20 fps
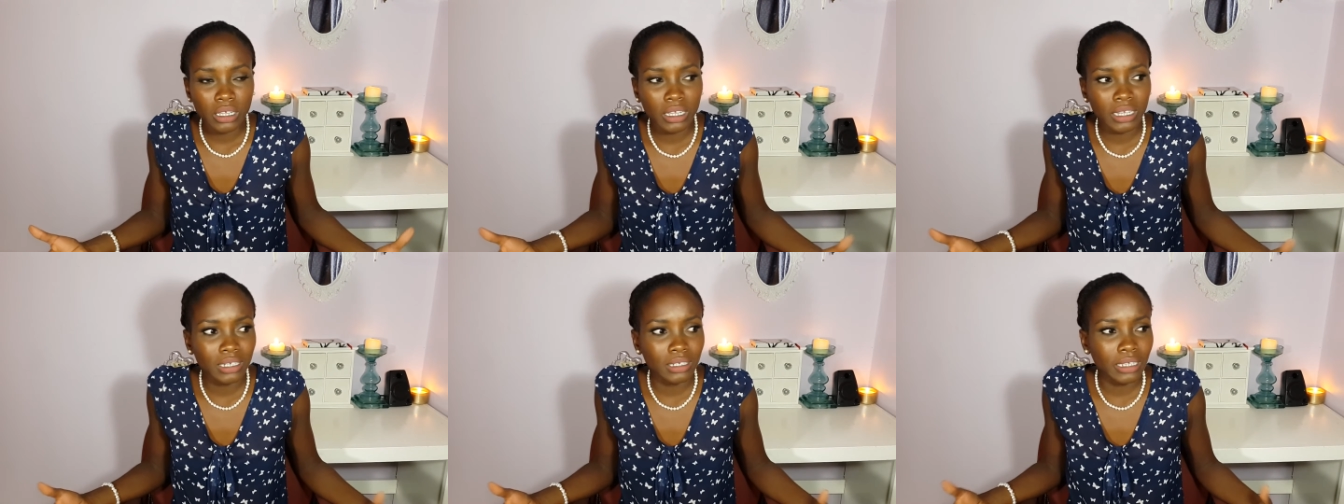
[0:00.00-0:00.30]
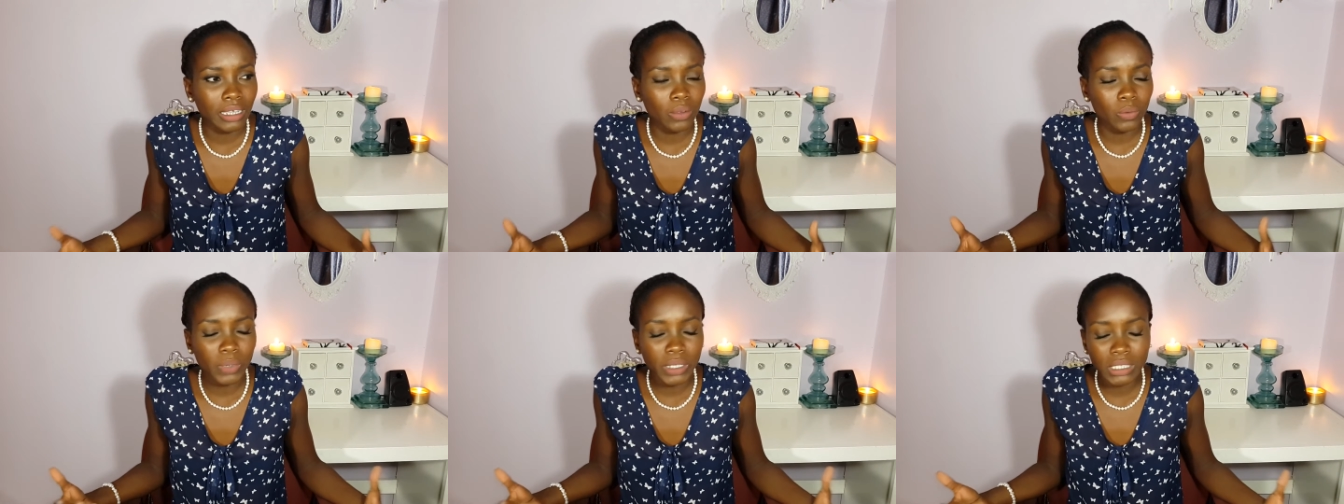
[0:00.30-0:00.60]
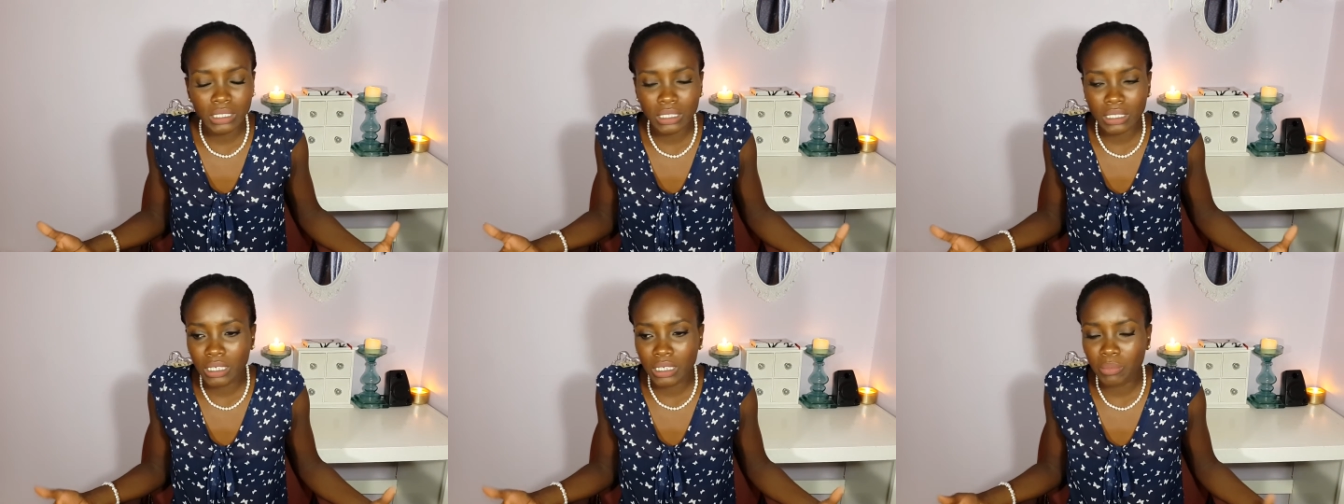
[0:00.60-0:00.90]
and get
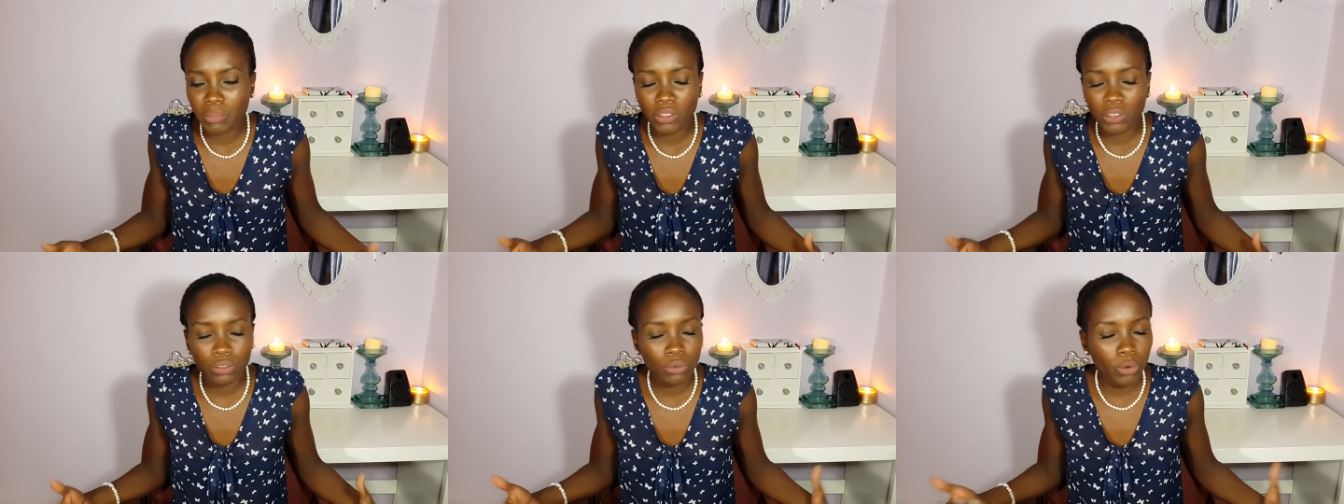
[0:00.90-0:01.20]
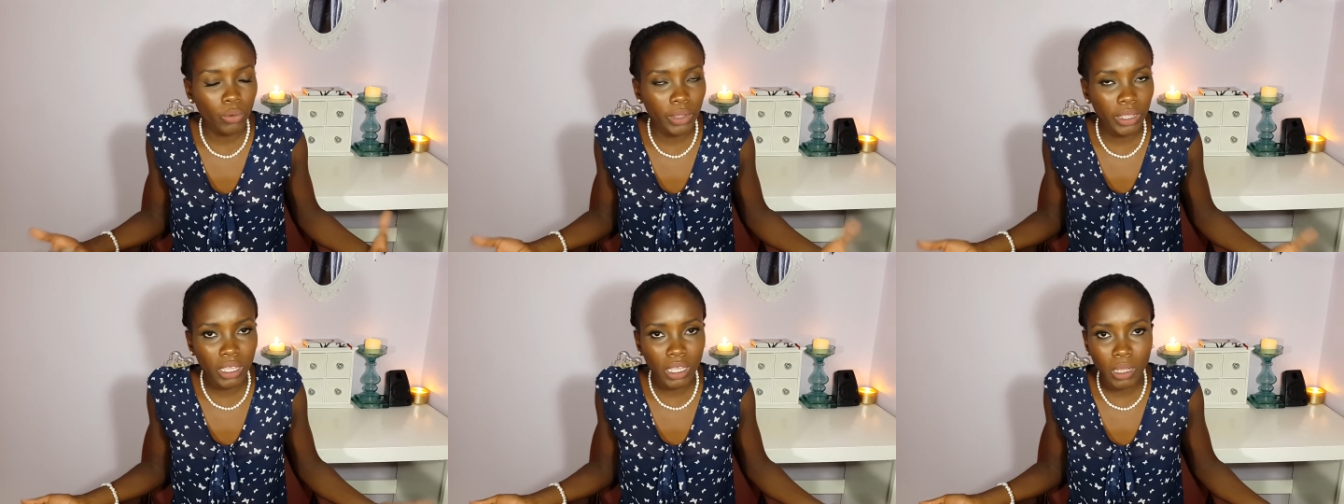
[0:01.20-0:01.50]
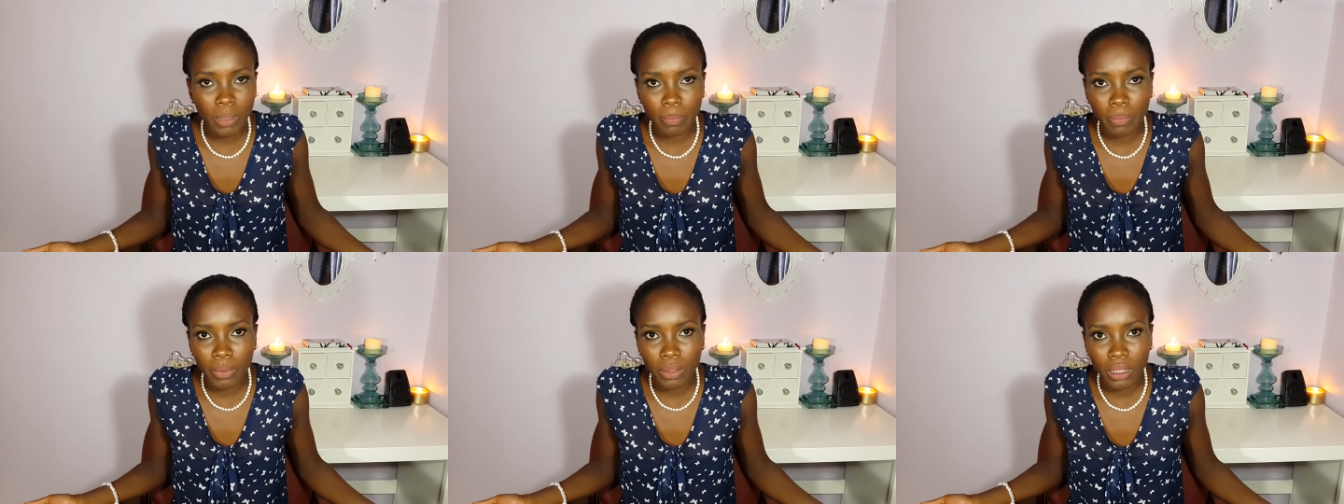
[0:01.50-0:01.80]
wasted and be throwing
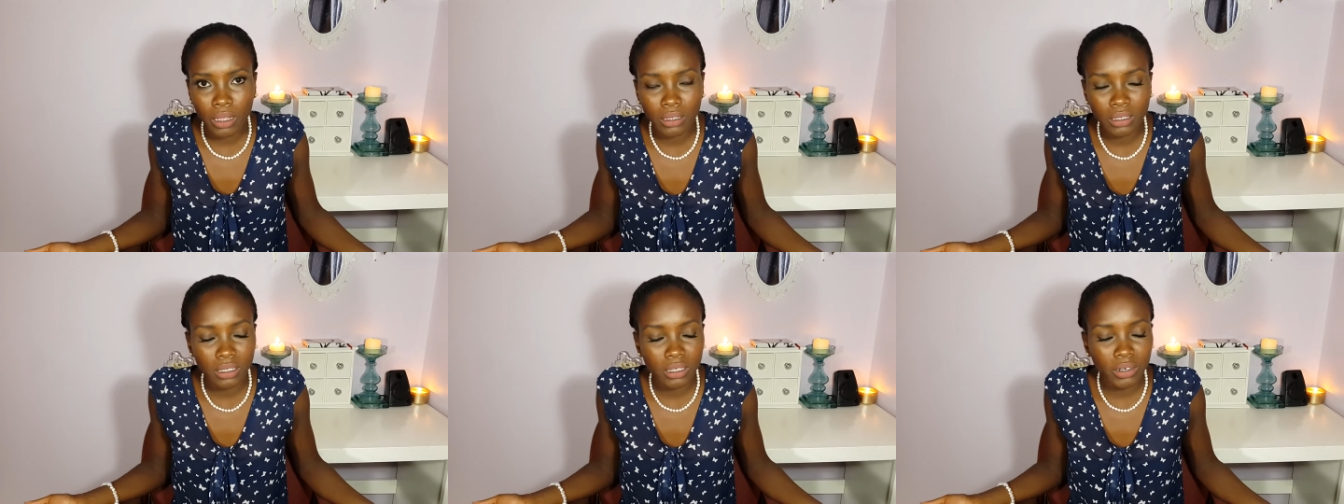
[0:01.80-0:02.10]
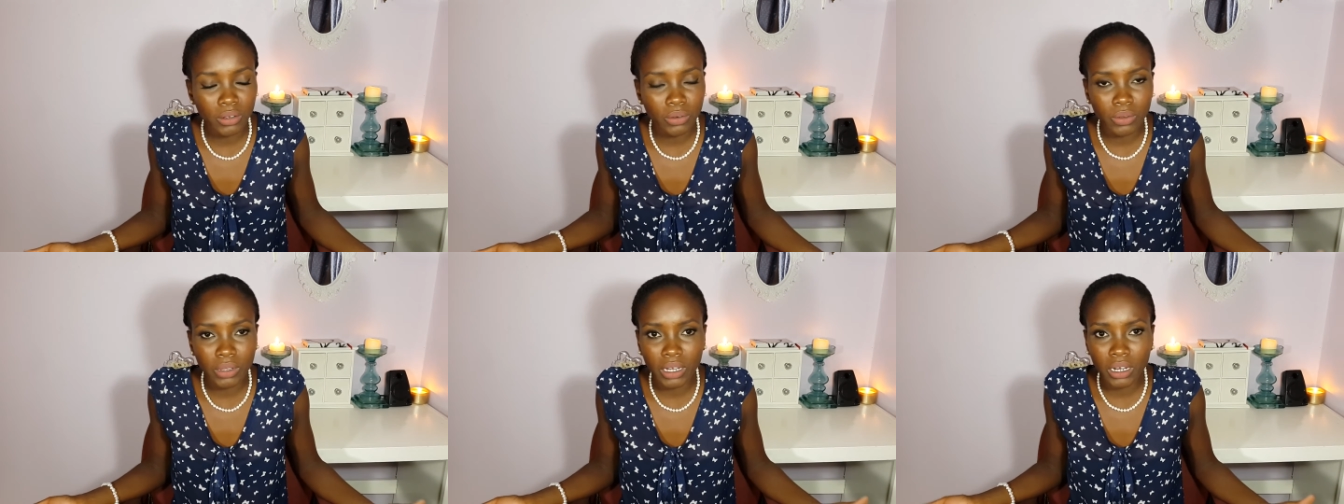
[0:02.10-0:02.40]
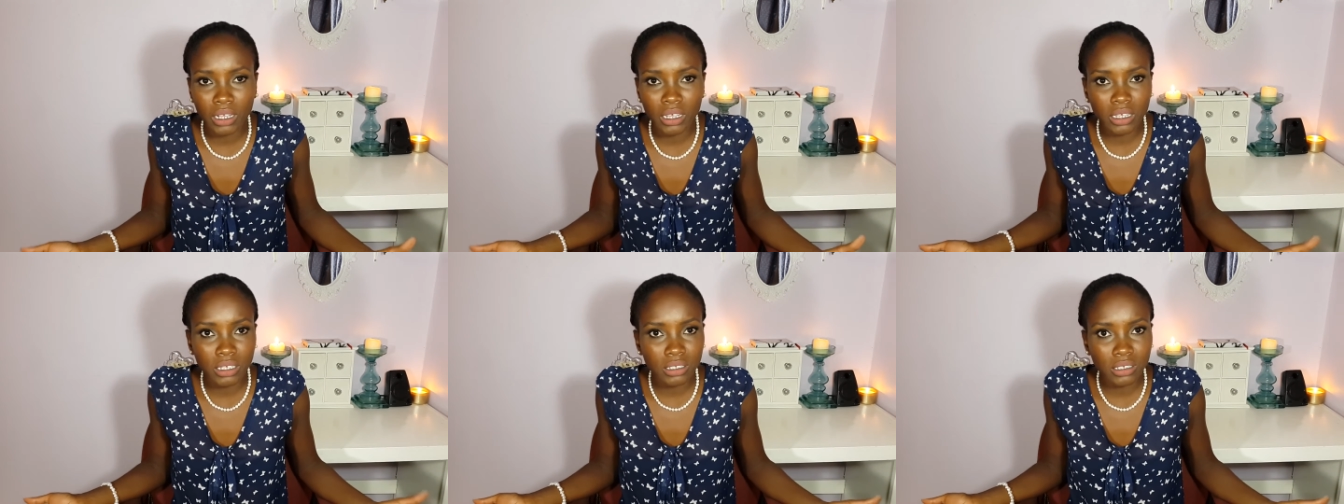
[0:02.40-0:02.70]
up, you know, in
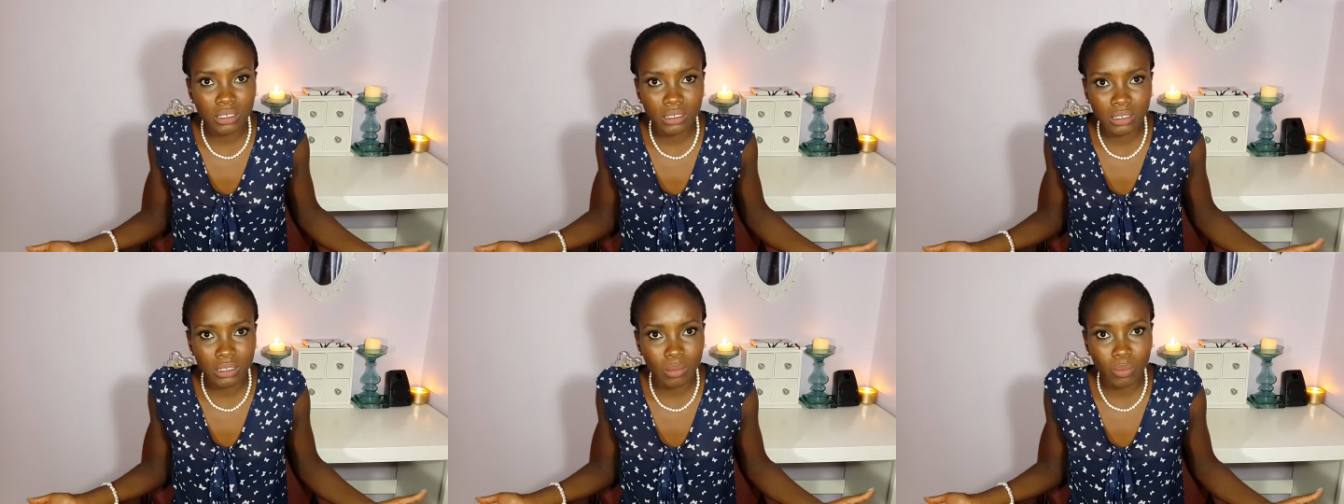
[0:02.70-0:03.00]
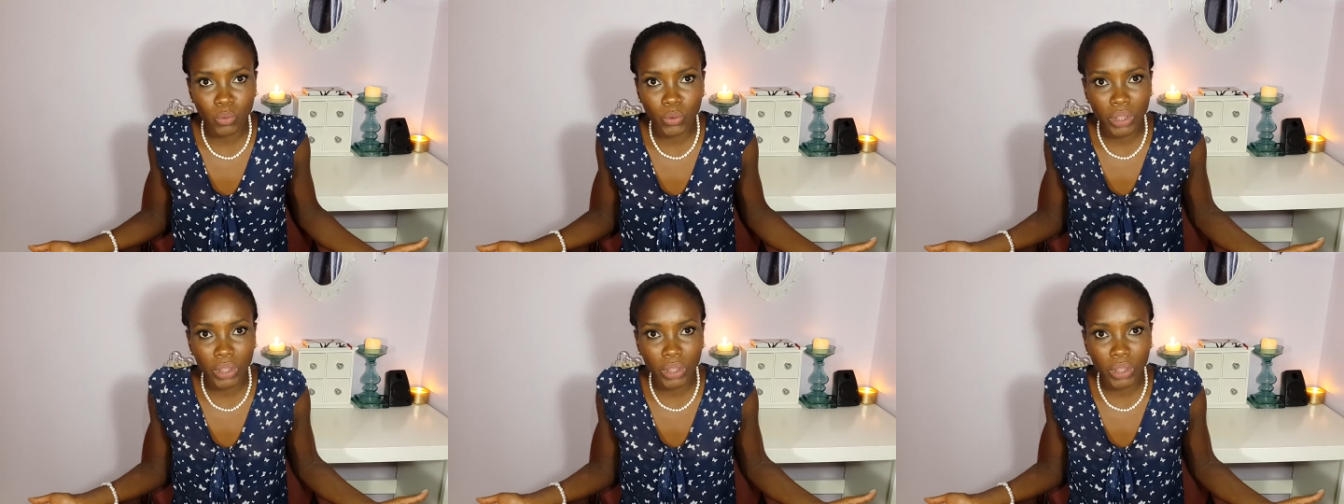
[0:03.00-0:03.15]
a gutter somewhere.